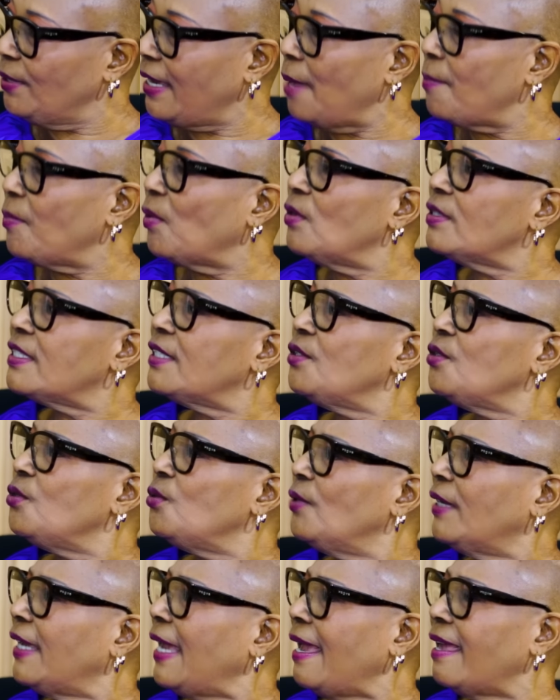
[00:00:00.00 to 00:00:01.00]
UK, because
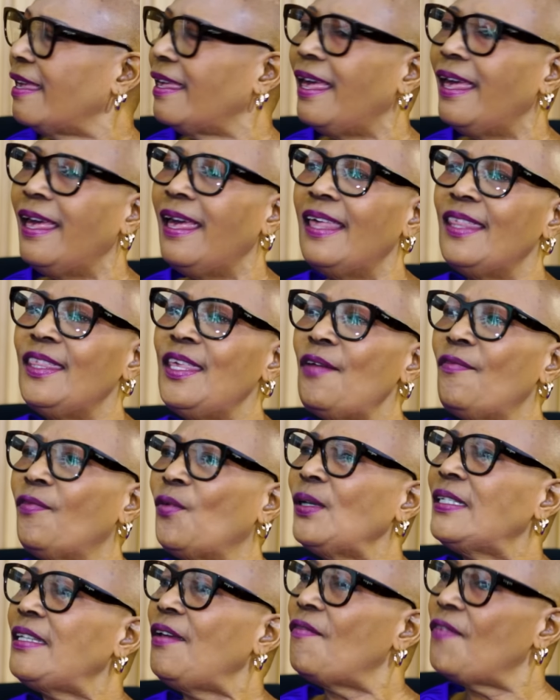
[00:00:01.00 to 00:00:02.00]
in UK they've
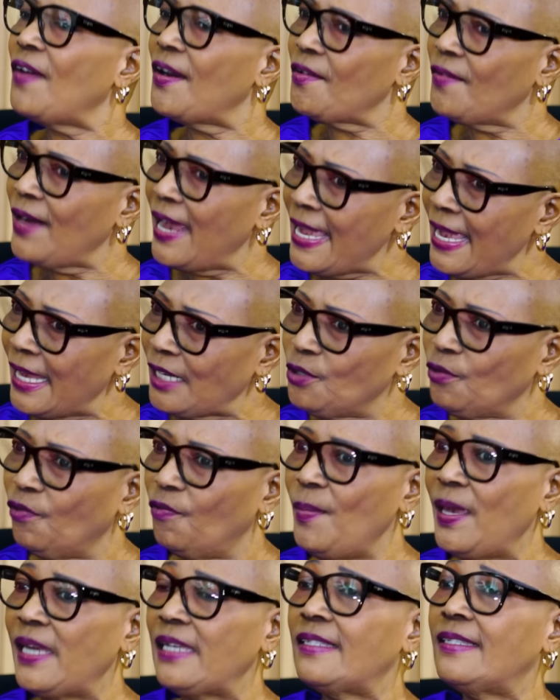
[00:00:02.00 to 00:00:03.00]
got a variety
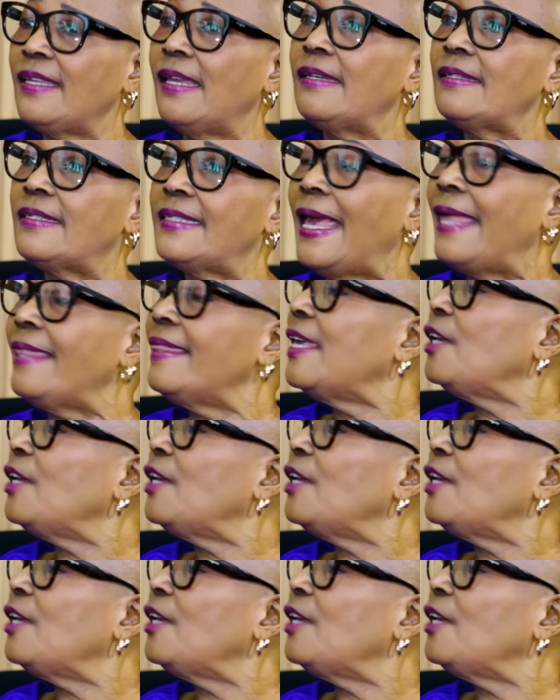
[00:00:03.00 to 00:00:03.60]
of medicines and